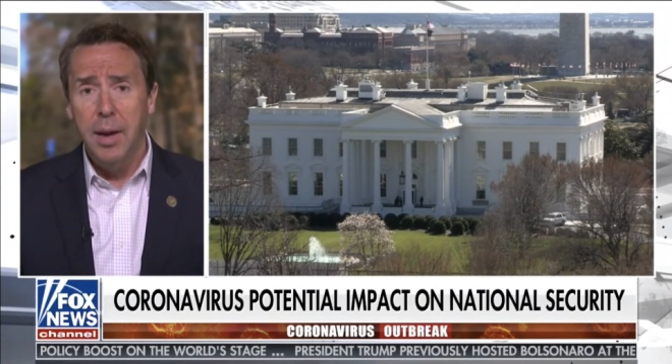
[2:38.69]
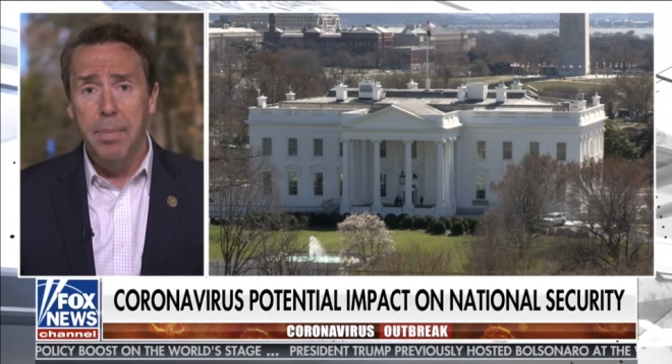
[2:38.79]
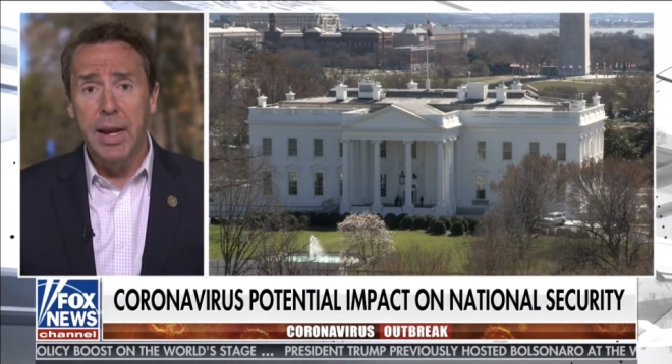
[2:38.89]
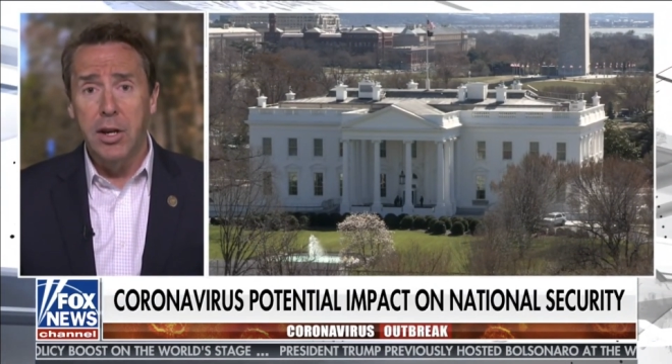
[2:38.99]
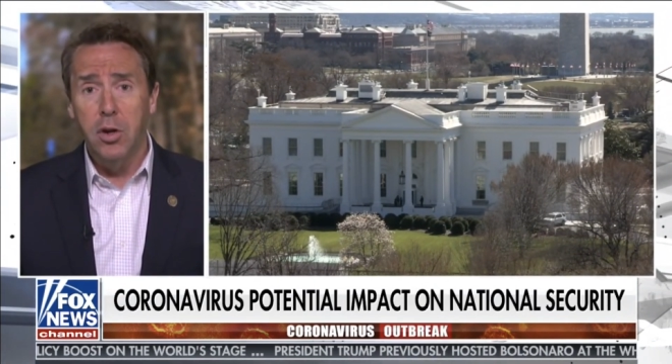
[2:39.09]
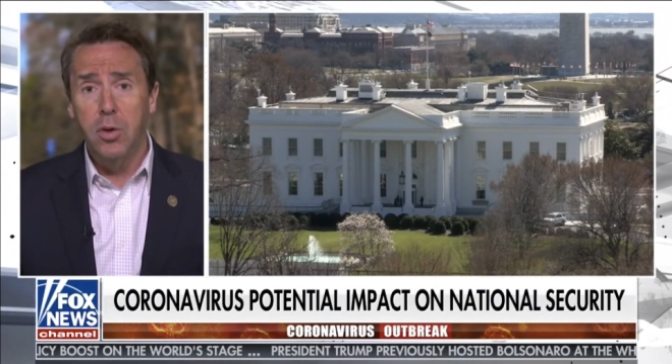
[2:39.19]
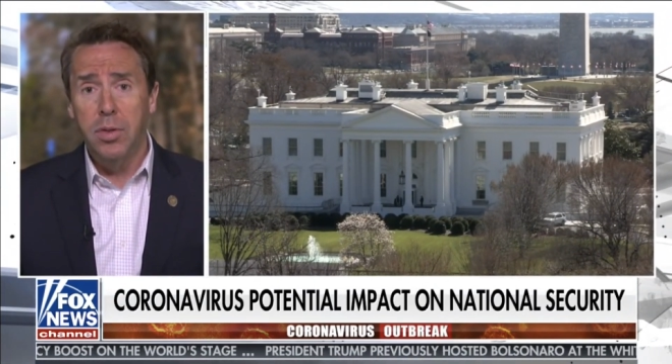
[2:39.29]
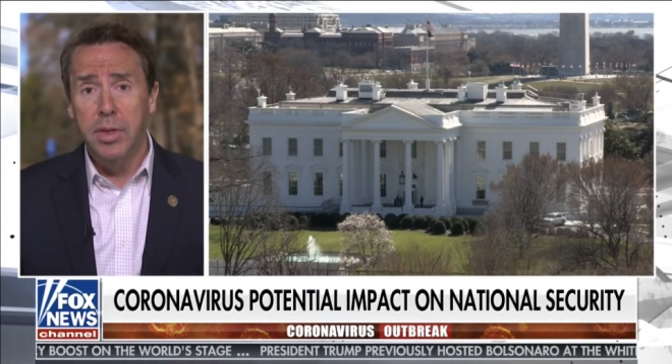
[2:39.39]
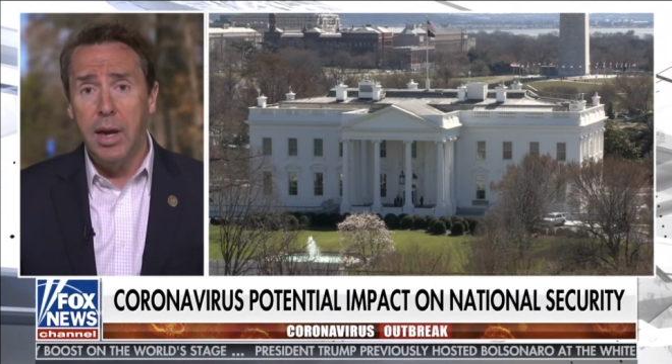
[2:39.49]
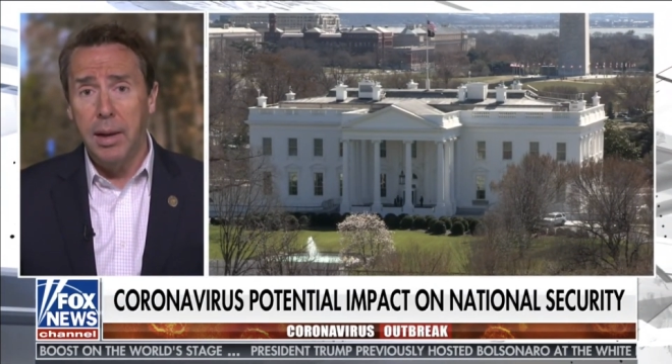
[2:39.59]
but
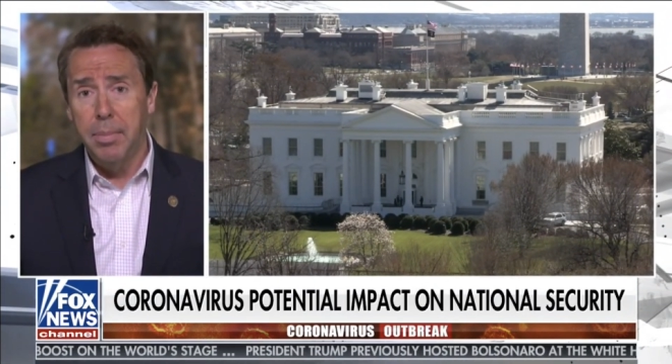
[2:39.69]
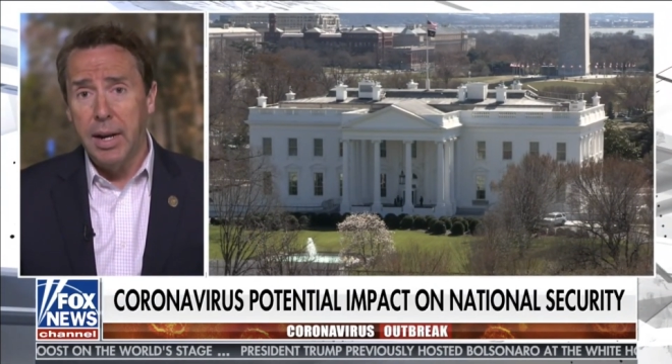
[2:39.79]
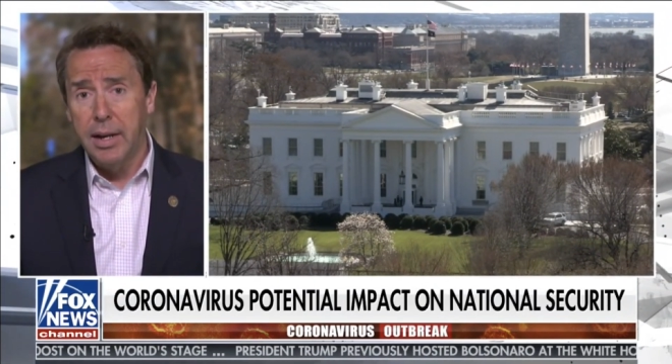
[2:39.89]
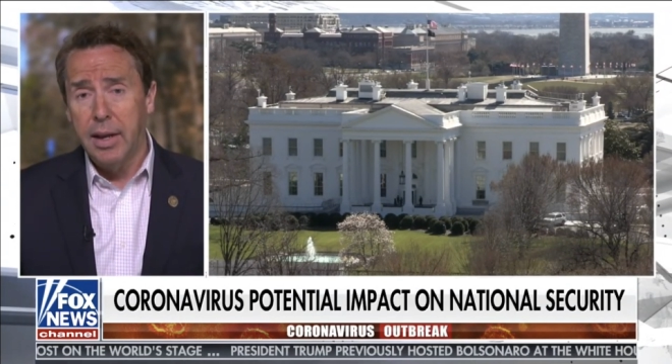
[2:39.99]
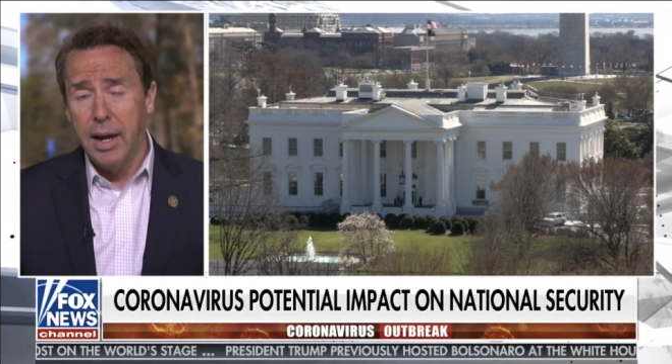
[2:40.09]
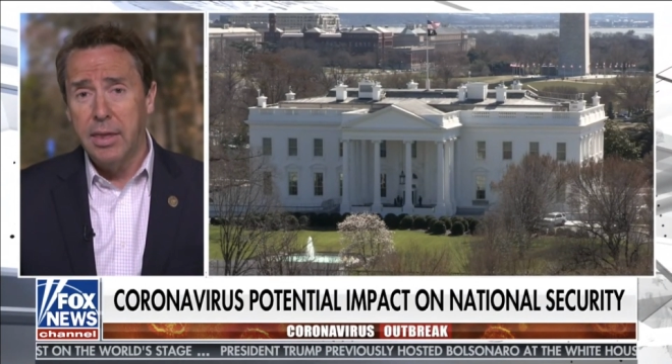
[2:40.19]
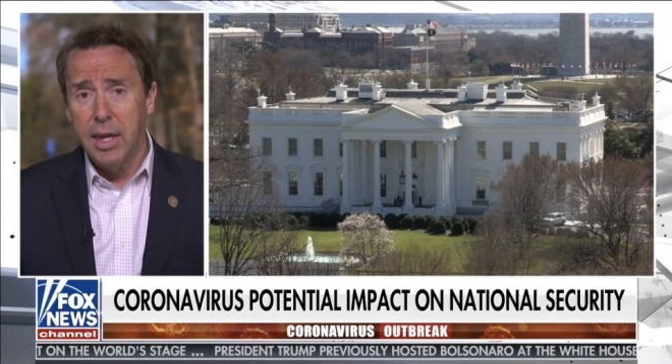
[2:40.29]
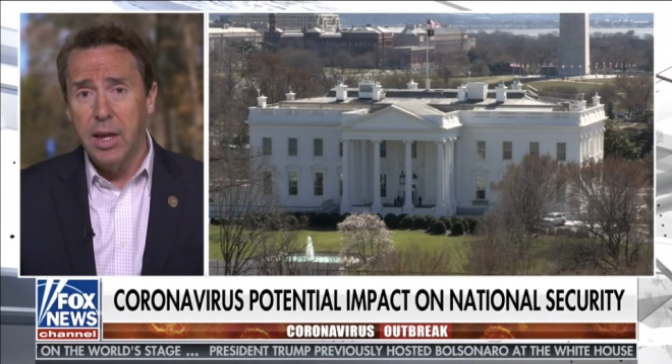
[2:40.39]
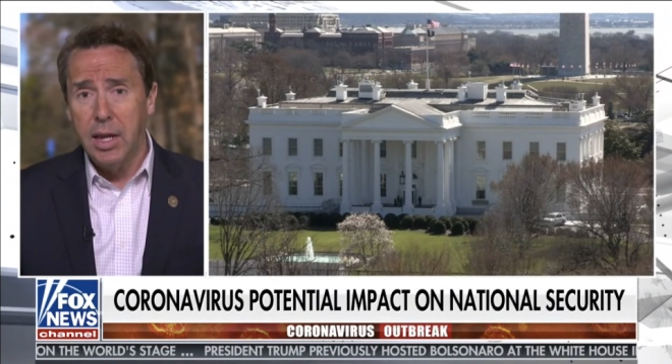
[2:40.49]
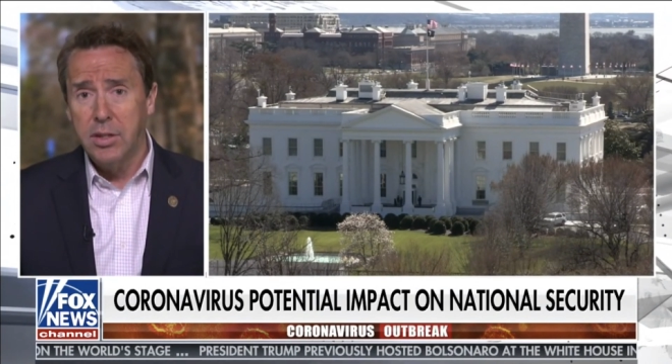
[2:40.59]
I
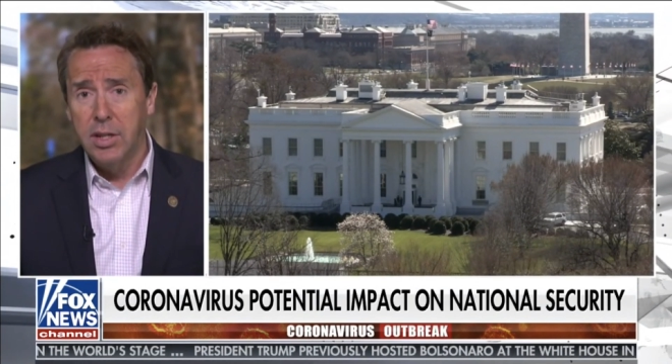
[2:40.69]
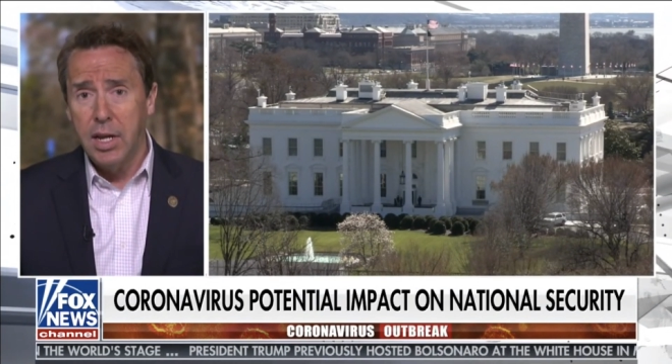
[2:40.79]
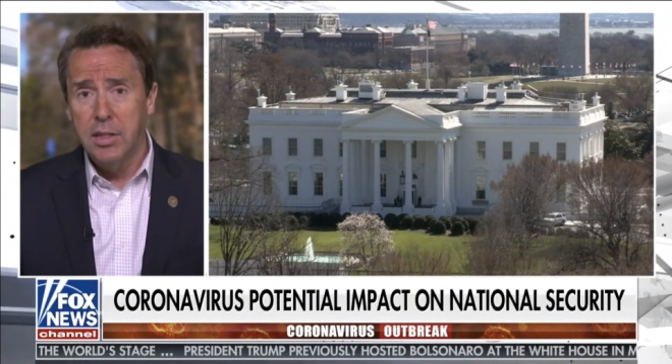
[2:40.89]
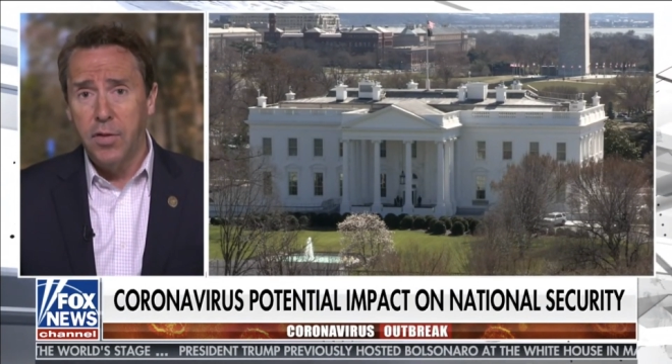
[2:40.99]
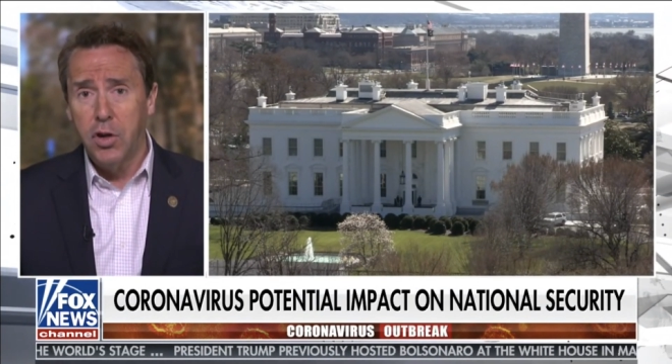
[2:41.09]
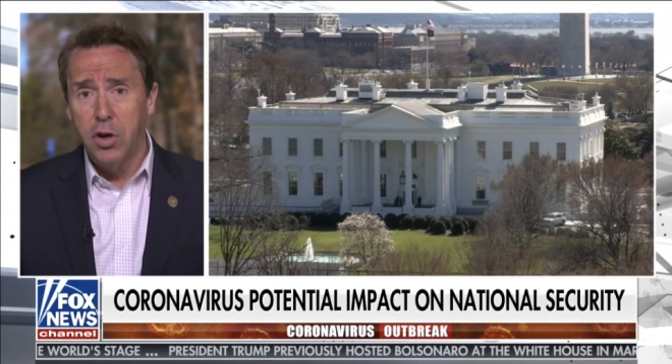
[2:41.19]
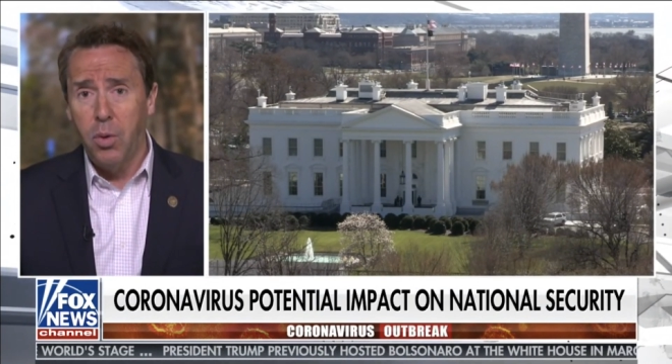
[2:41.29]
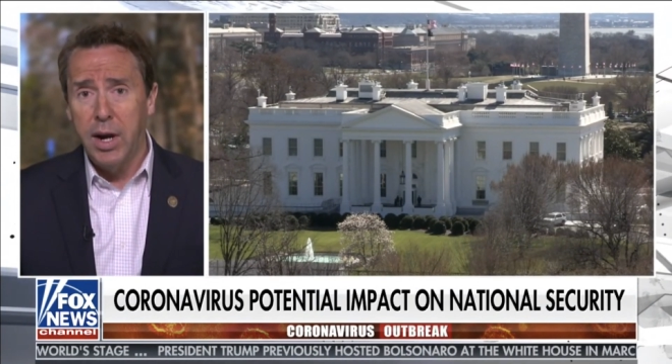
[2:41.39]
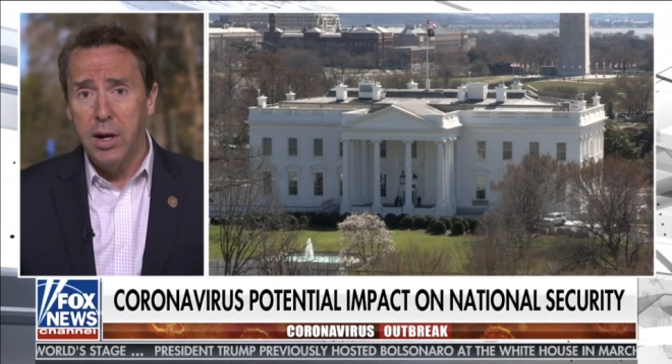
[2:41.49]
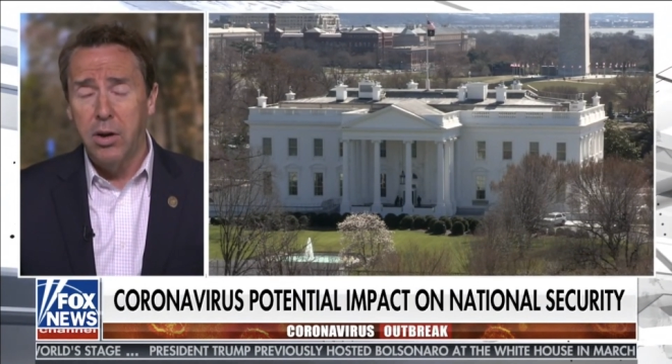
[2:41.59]
think it stands for good
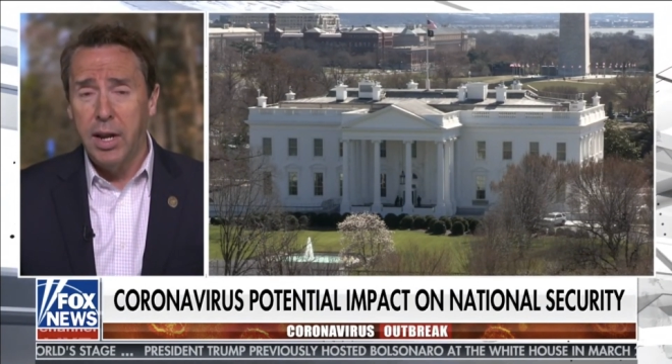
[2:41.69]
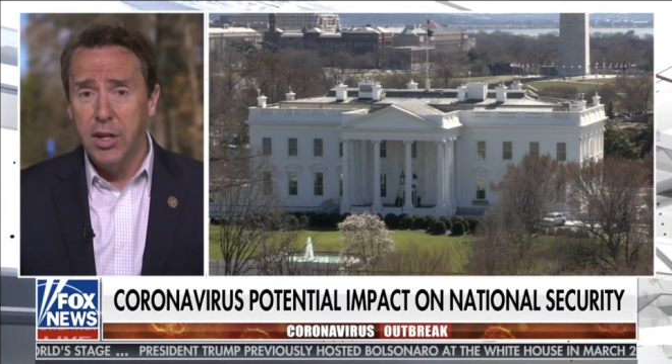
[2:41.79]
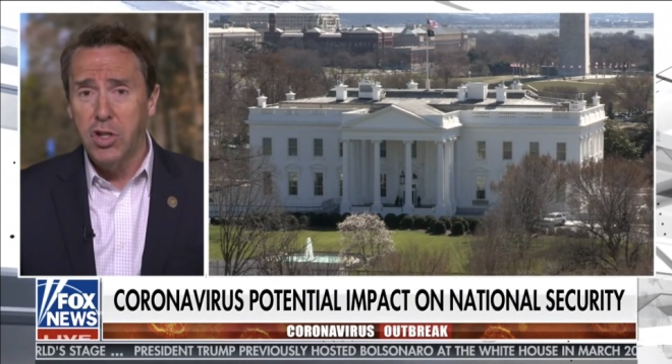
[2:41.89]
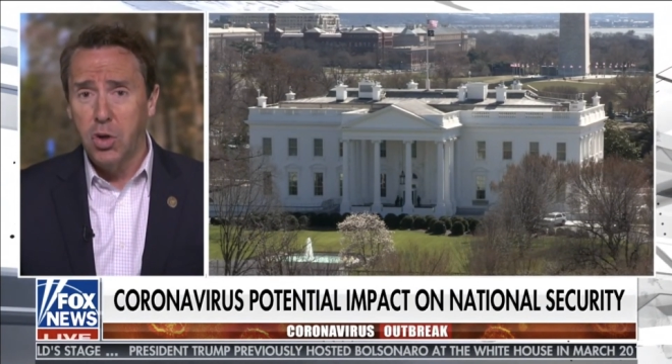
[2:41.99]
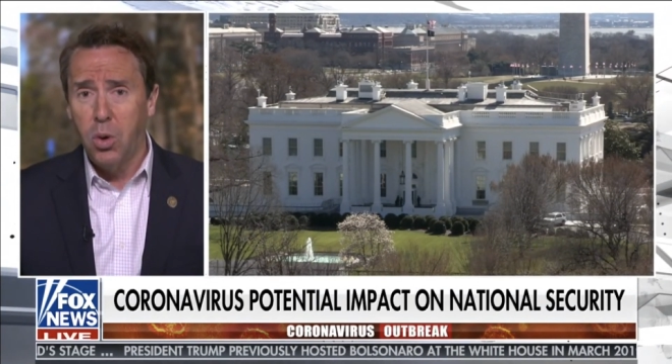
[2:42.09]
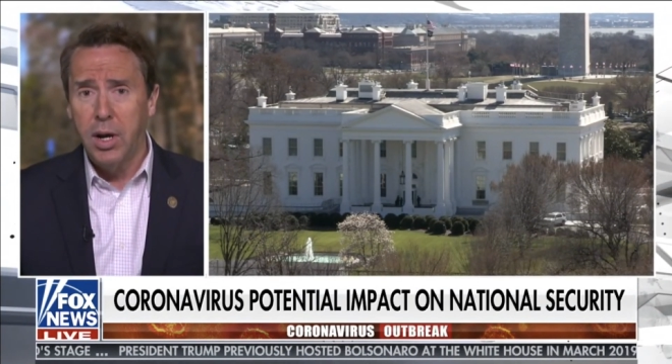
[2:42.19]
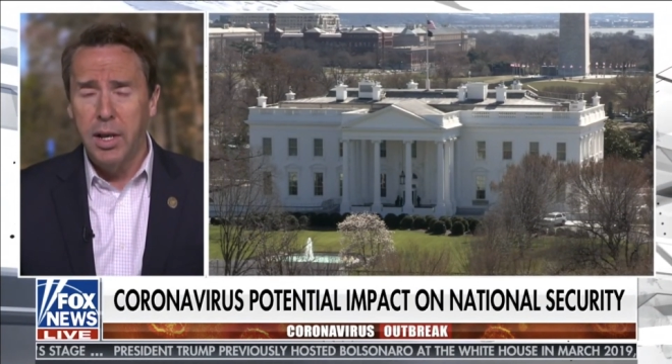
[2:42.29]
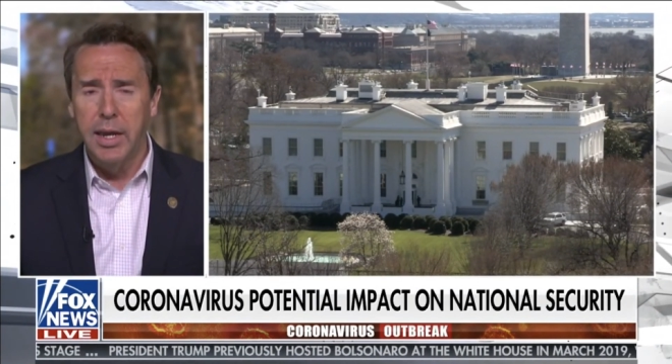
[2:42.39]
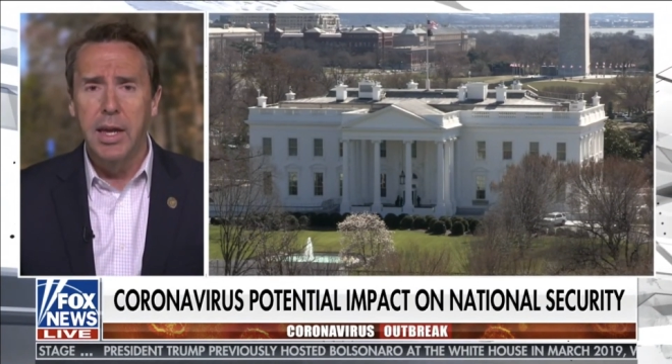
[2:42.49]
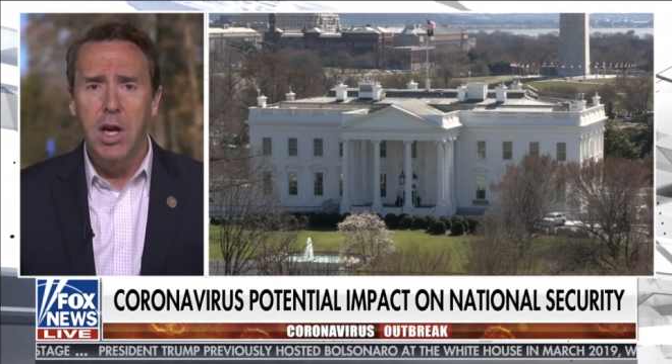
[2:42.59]
record. Historically,